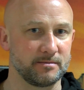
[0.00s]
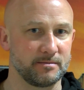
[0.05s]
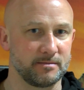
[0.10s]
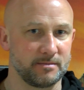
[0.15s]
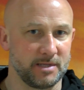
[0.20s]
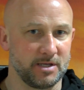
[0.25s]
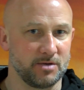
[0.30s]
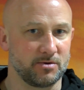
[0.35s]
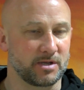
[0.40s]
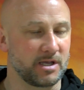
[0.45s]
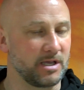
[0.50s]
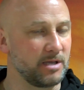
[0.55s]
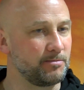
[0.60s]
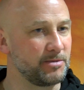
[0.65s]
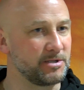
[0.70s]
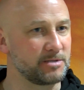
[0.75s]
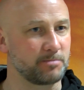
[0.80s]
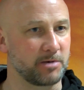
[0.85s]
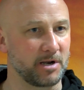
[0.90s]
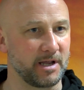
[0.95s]
he'll keep
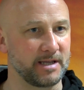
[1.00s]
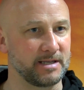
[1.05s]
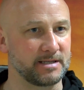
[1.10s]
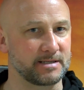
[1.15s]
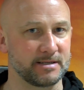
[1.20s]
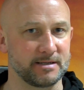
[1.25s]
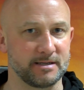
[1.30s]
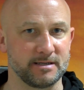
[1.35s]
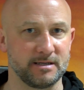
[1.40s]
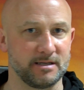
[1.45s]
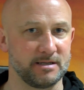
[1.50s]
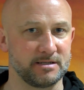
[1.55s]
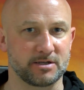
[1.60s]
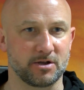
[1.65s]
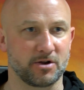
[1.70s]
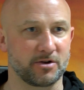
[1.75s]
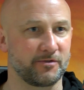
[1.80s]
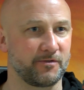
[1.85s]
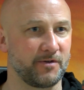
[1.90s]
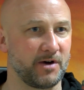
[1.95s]
his place, and he's got
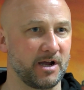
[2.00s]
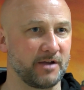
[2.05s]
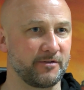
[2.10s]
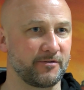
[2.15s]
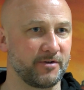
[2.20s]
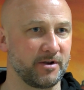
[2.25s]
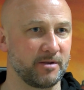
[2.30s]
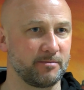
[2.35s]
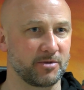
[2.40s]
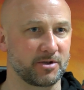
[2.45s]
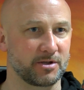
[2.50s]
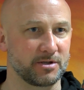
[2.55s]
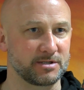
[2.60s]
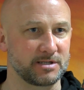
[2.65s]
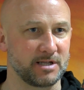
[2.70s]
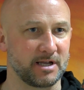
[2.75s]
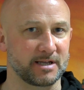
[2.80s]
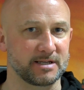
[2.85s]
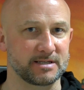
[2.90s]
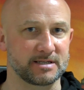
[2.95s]
to fight for it, because
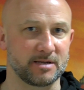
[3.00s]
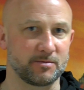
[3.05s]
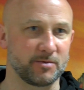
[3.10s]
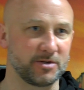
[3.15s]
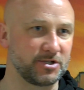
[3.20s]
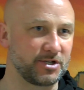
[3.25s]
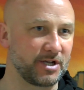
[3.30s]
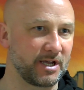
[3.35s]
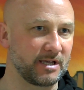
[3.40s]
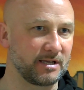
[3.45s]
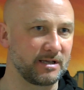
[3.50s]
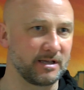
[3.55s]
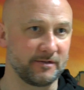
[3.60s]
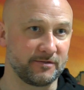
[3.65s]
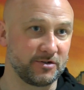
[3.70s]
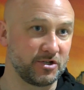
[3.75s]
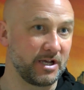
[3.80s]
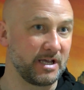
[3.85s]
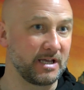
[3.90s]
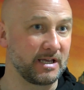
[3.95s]
like I said, if
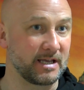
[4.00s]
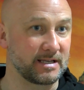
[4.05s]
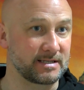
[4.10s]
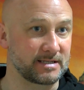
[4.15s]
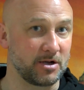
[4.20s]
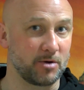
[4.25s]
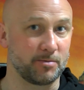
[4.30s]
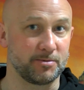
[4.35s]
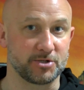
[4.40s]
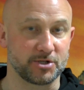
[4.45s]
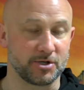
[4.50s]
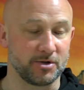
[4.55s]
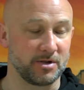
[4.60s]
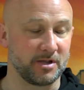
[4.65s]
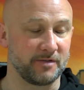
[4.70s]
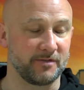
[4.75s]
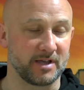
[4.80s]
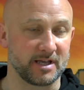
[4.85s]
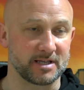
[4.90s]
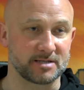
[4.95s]
Jake gets that opportunity,
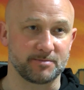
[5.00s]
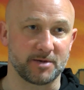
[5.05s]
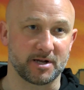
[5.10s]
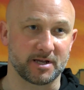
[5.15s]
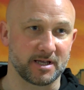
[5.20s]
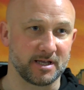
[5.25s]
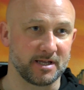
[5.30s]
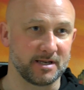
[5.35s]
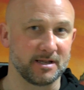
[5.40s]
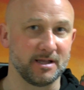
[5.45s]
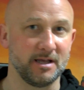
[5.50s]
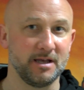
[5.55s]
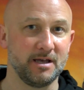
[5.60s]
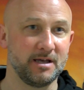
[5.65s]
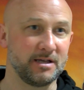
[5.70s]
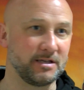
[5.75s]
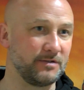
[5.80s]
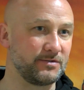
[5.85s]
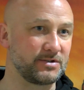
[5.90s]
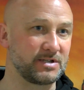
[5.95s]
if he gets back in,
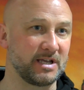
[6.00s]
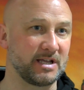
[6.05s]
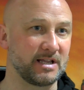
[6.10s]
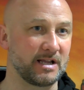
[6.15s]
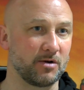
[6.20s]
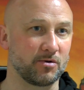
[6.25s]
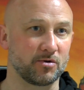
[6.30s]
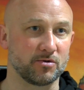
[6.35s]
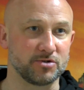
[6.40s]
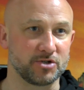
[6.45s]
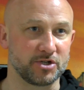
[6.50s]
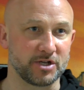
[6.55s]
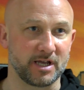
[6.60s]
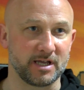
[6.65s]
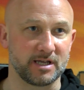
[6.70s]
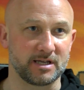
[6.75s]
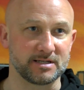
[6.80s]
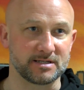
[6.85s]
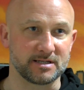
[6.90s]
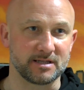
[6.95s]
you've seen how good
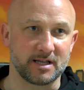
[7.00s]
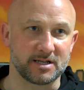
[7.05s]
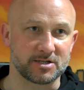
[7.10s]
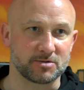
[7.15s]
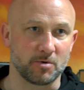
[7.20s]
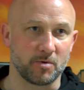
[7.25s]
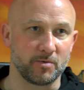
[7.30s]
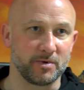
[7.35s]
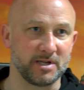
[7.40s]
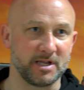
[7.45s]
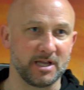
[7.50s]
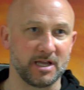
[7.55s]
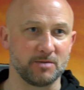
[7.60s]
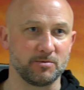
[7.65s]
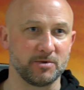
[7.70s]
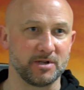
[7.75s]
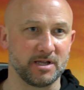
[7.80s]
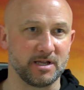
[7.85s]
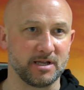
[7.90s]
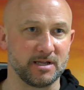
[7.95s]
Jake is, and that's what we need. We
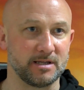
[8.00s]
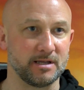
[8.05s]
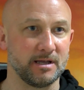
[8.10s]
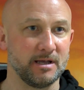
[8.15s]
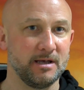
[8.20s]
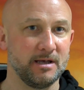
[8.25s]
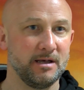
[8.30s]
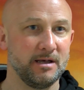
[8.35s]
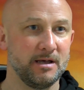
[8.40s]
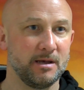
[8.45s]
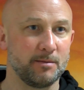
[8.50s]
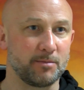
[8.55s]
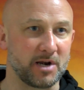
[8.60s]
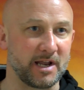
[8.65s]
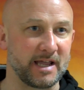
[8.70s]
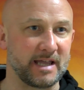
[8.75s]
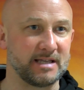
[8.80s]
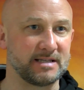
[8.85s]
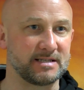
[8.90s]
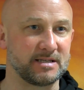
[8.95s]
need
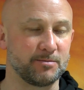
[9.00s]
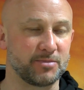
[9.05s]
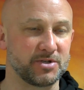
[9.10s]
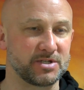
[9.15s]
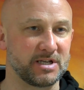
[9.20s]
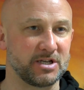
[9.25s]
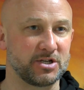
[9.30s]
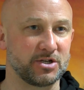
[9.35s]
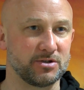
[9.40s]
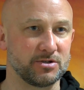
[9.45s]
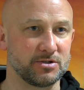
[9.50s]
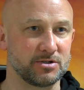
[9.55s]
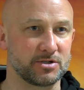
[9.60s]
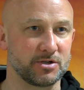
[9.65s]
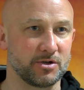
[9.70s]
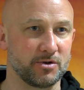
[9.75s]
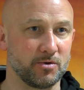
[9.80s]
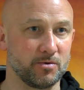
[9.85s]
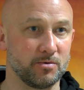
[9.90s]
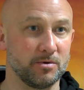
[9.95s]
players in positions
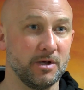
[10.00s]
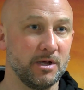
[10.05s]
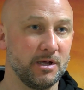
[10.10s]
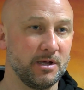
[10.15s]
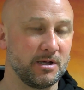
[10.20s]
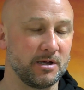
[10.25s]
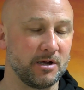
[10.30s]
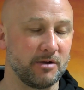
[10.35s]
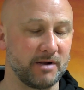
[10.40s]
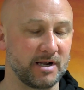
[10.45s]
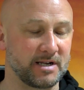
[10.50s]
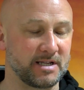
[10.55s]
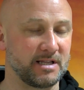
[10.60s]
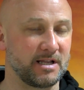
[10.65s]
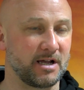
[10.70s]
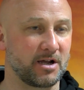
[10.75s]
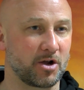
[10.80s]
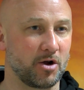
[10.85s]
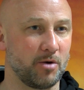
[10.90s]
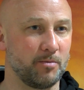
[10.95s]
who are adding
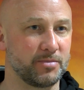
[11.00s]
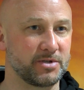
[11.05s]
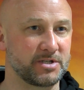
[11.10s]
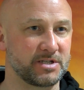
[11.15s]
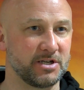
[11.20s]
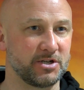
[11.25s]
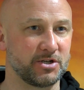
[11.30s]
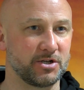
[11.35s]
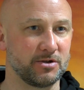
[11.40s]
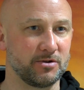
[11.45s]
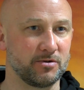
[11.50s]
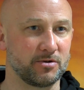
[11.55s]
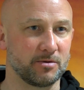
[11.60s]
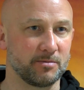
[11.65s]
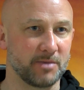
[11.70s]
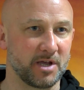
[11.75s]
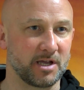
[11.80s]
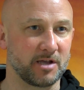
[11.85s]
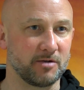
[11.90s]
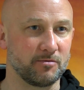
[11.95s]
that competition, who can
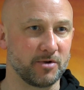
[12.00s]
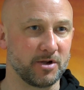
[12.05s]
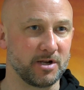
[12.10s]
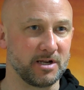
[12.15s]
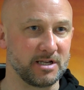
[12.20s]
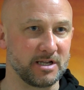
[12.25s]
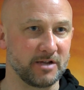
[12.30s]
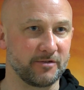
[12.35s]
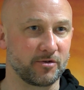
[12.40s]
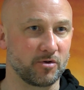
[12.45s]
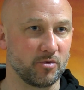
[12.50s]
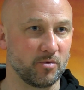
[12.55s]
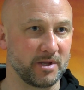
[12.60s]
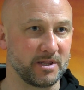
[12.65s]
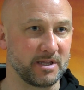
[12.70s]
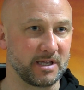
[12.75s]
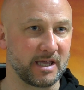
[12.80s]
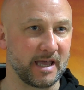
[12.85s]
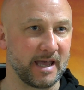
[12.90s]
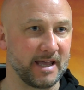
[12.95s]
make it really difficult when
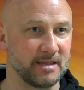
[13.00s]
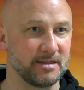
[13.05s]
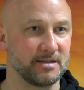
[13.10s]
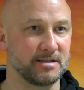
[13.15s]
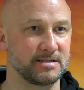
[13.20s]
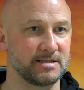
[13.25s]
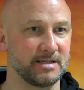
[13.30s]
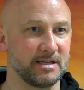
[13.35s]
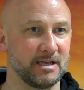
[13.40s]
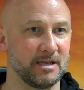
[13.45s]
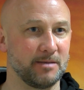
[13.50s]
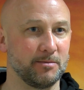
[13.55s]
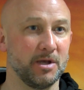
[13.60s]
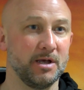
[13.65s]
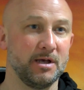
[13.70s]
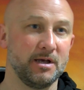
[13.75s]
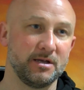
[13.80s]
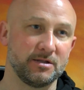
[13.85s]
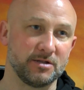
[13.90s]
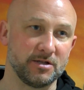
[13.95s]
they get in the team,
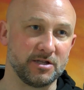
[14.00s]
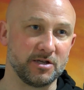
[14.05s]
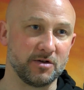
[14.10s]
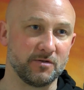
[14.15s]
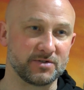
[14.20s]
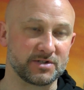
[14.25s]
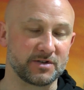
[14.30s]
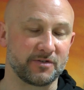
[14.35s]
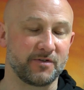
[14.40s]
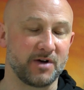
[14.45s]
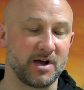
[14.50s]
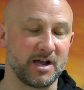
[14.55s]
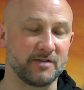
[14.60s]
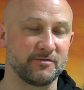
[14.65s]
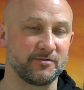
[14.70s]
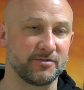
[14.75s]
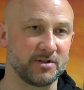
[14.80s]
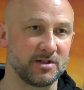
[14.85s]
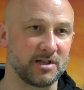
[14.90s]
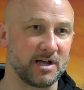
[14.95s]
that the others are fighting
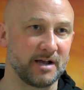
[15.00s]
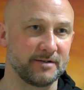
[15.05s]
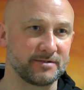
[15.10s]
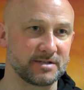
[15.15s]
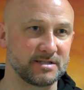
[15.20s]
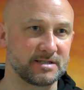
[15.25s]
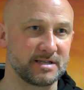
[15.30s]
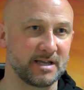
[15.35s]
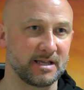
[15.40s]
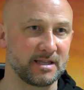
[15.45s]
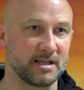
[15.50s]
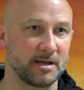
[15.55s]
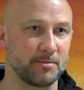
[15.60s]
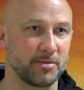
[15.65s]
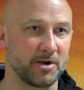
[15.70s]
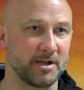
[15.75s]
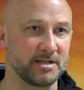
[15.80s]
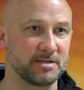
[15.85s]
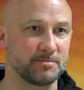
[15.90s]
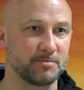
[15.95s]
for their lives to take that
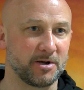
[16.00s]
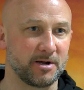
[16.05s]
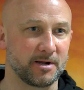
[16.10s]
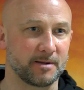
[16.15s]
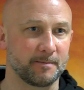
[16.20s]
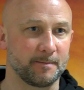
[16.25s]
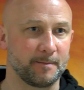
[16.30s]
place back.